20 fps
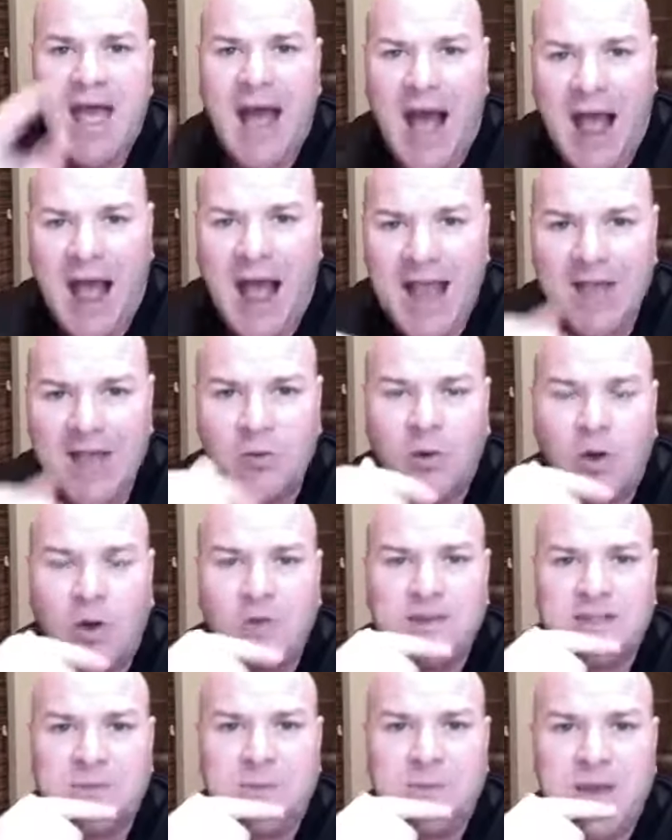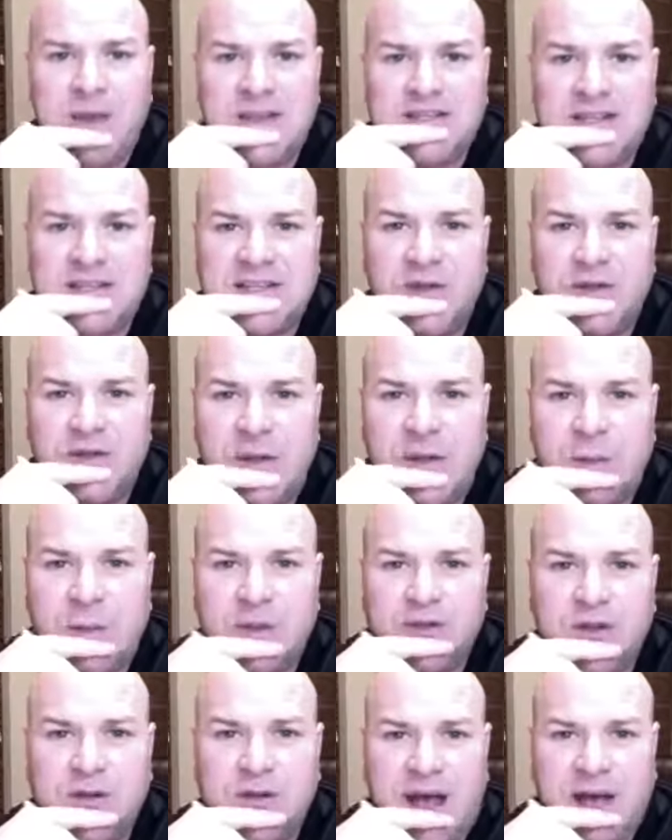I enrolled in this business November
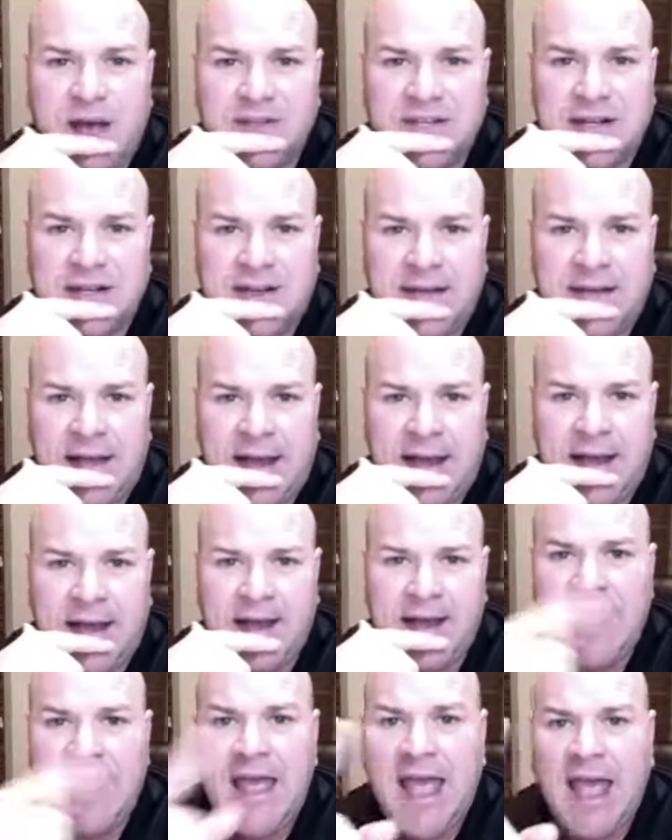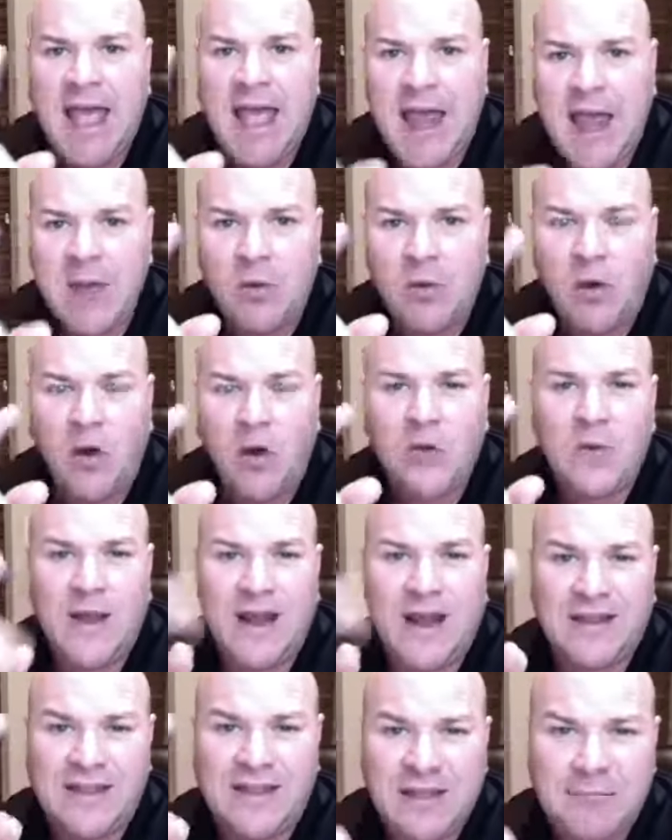2009, and I enrolled,
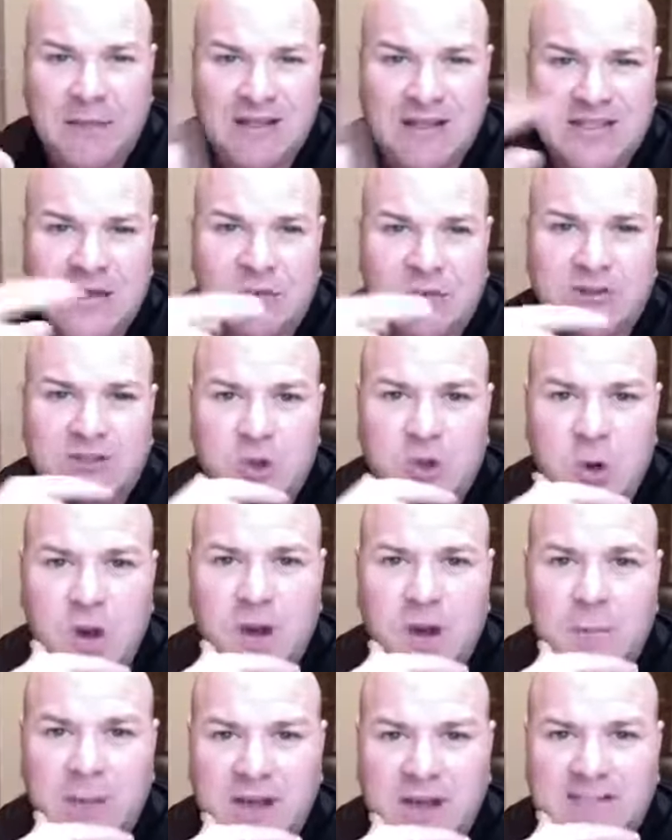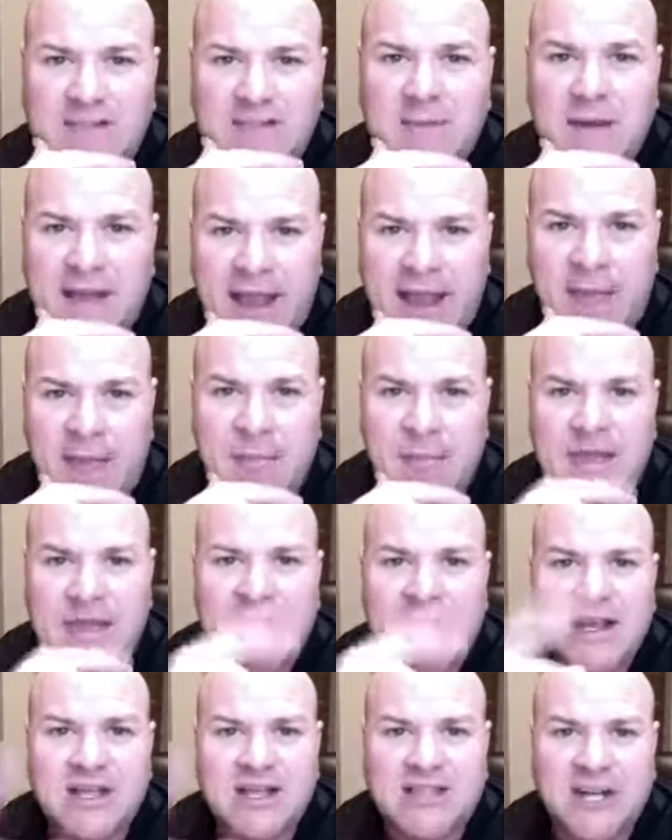and I left myself with $200 to my name.
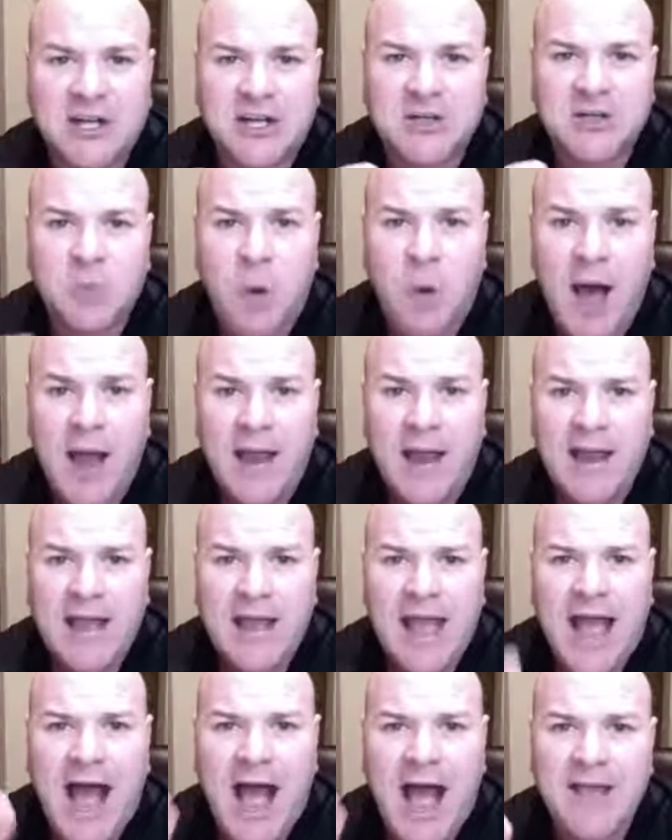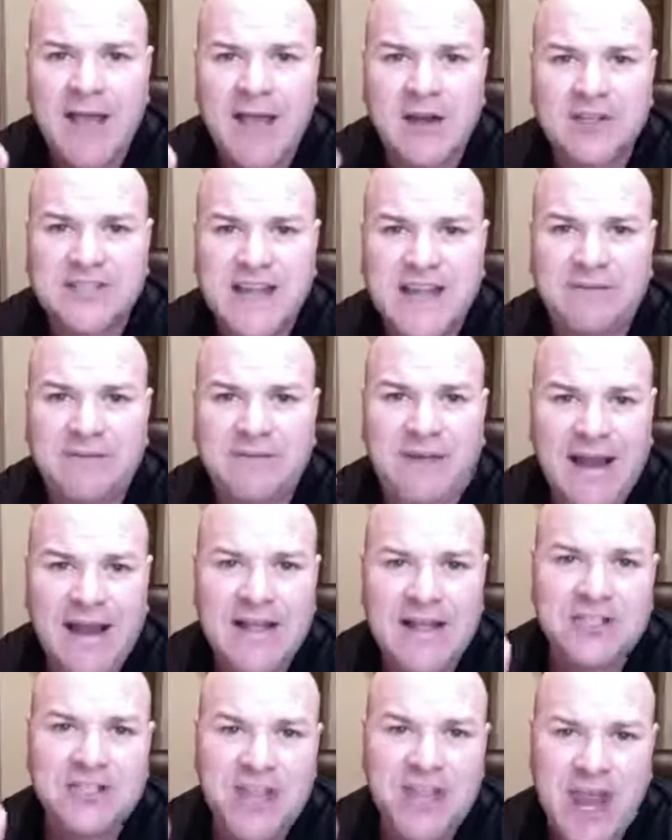Because here's why. I understand if I
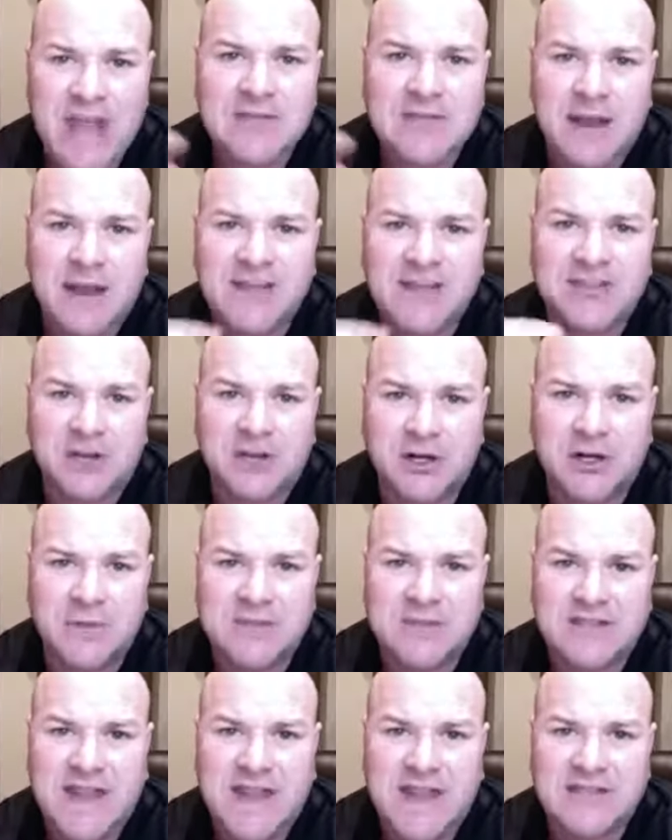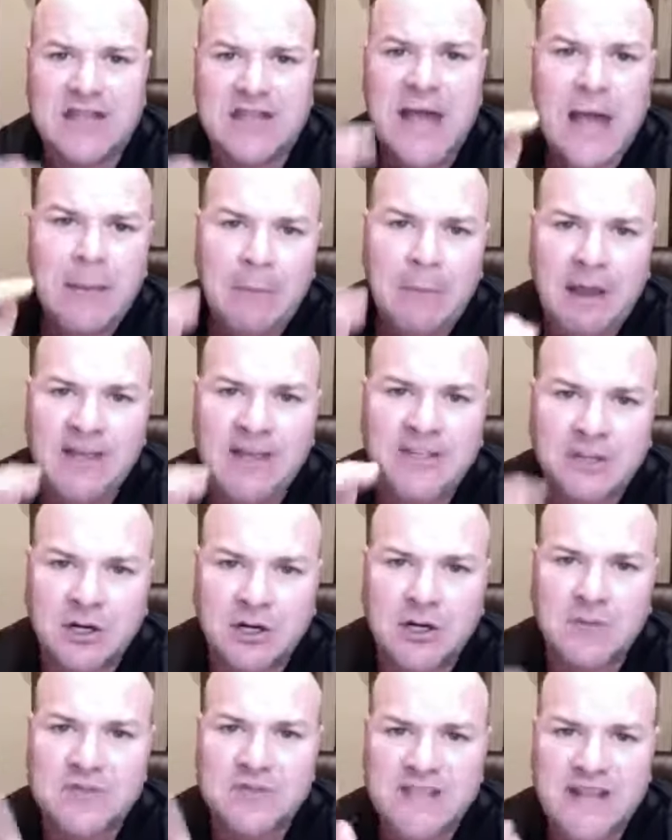didn't change my circumstance
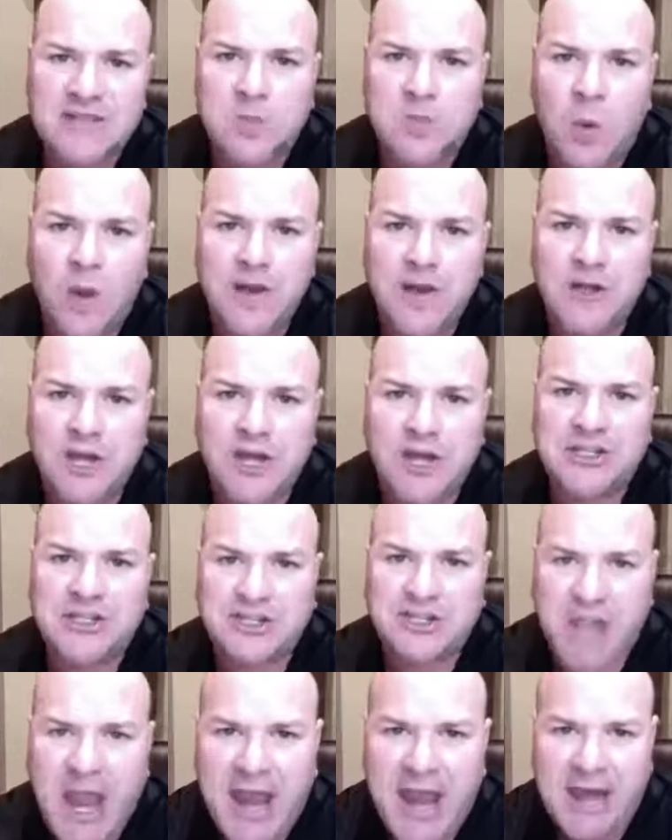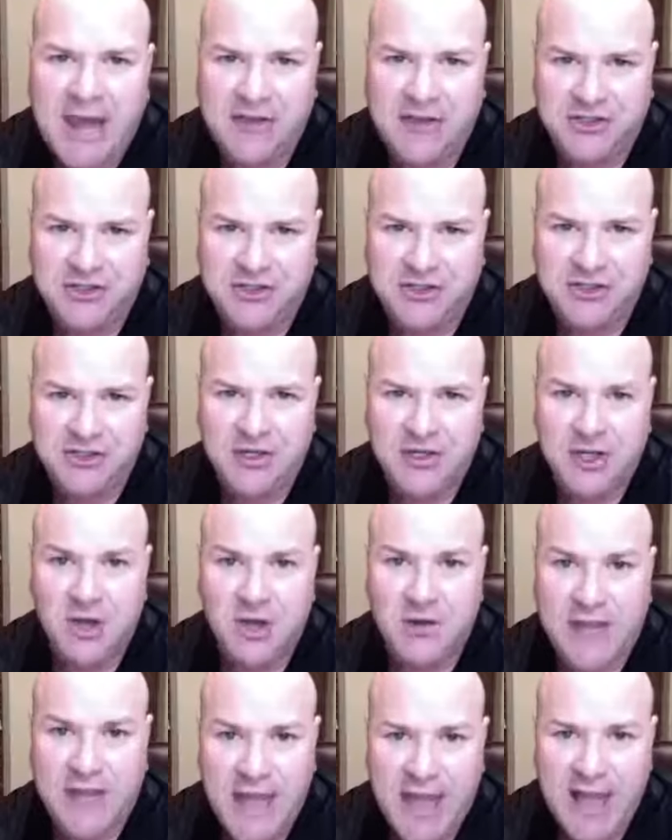wasn't going to change,
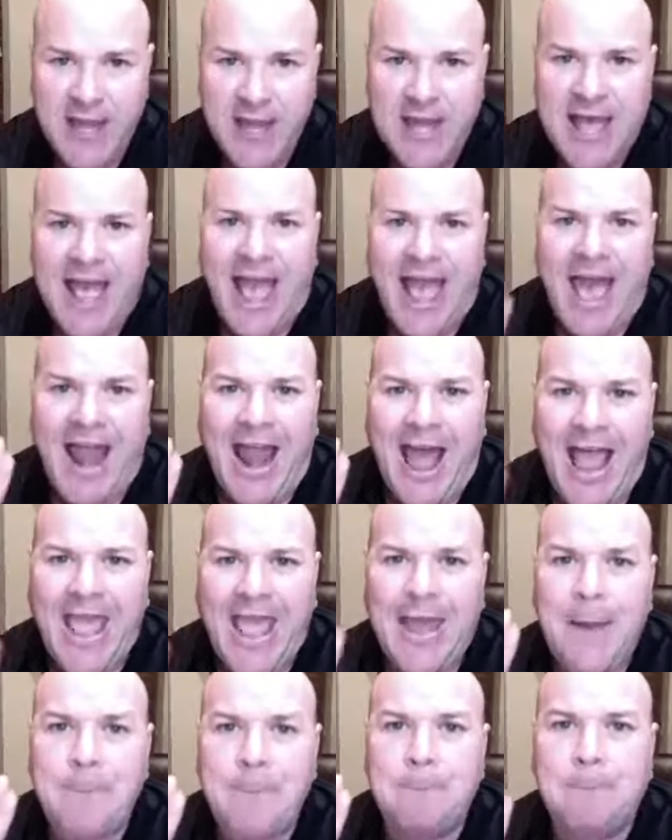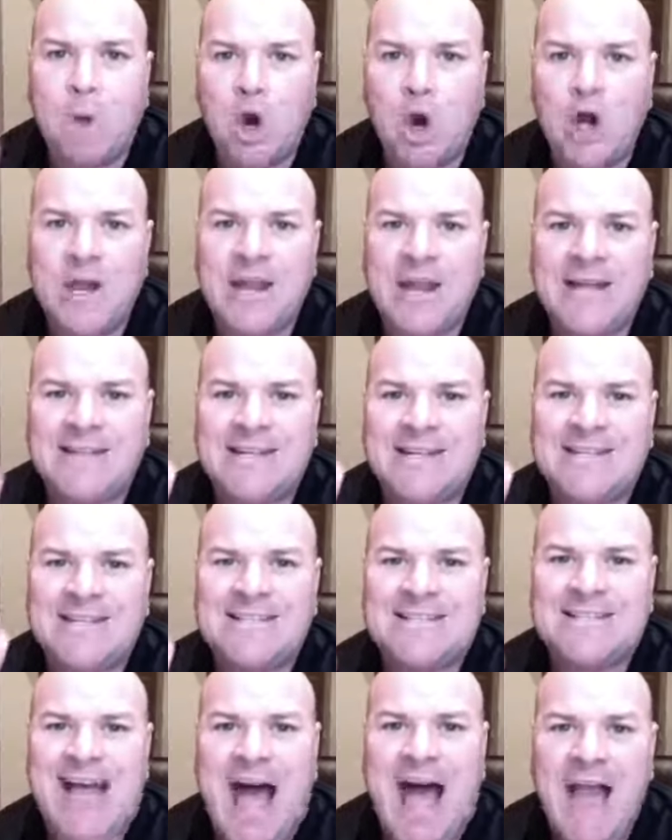okay? And I had a burning
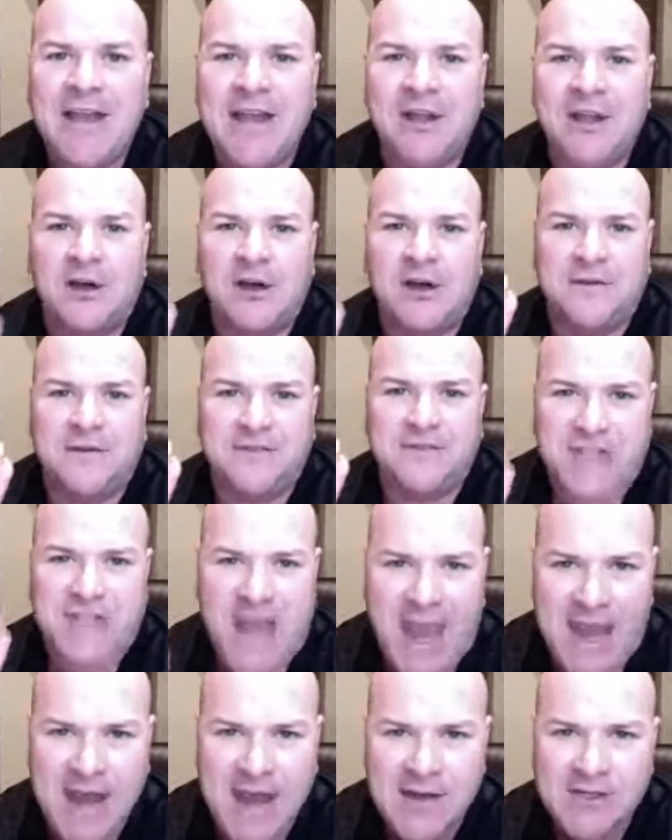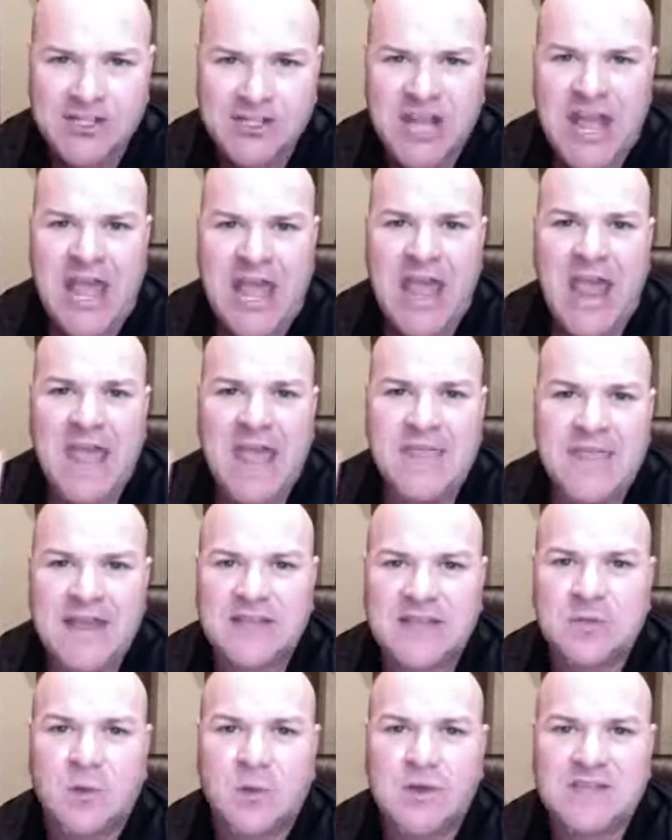desire of change, and
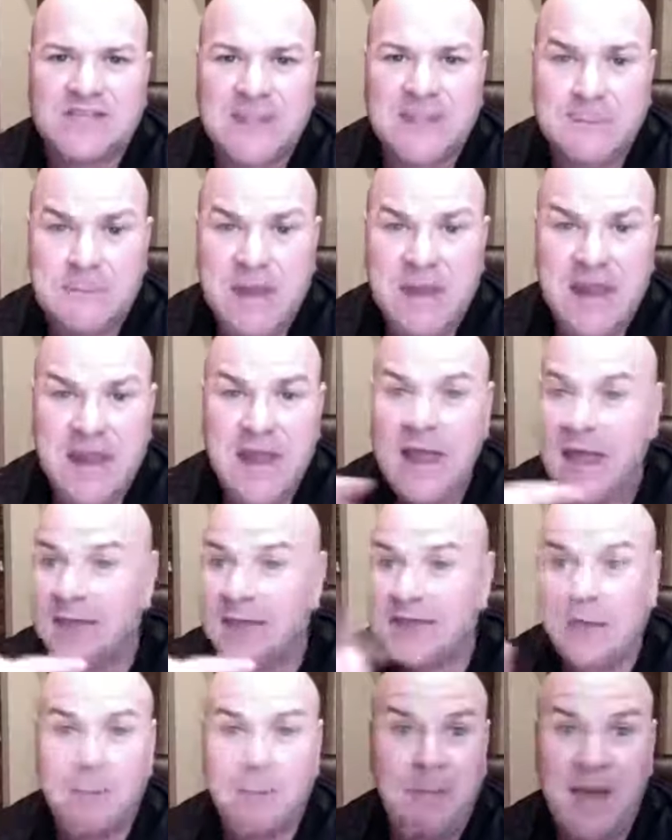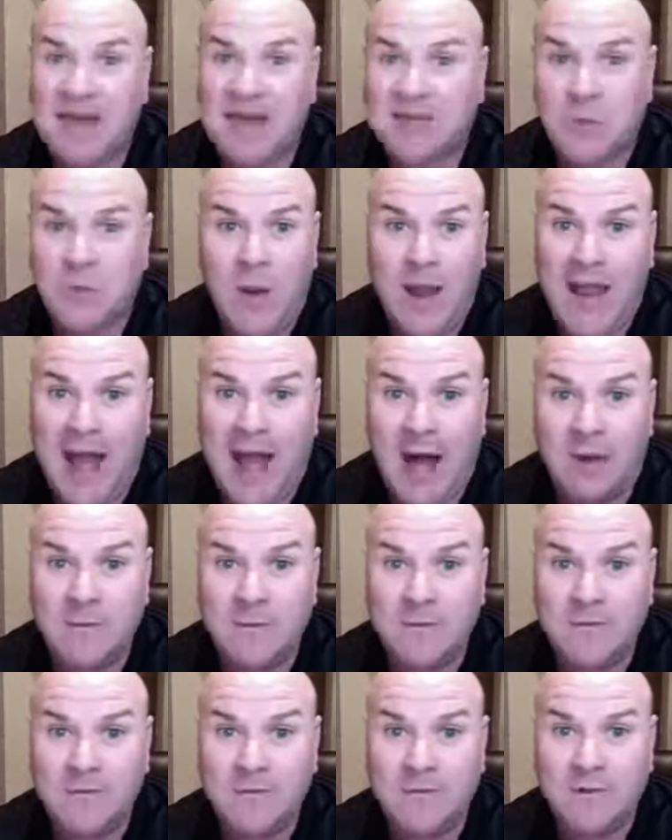this was, to me, the best way out,
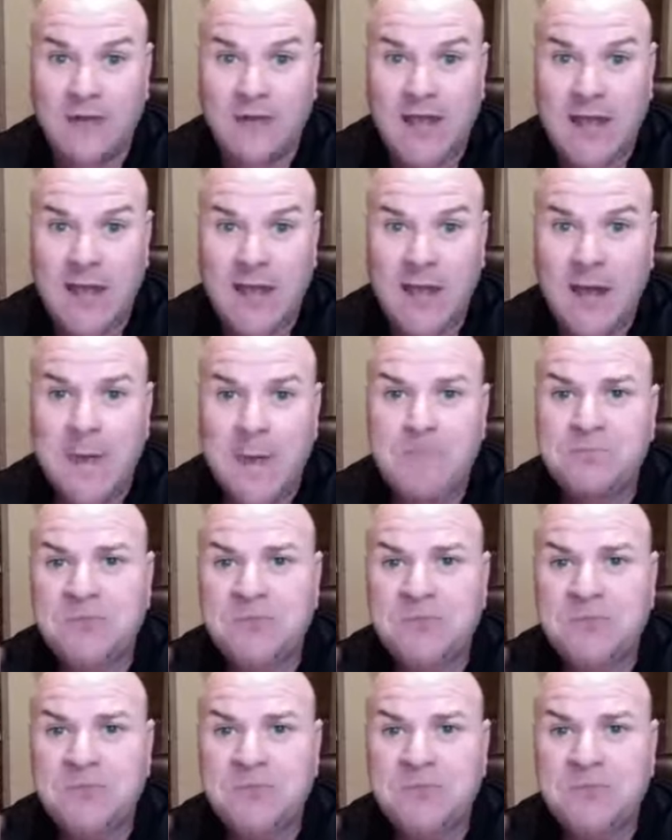okay?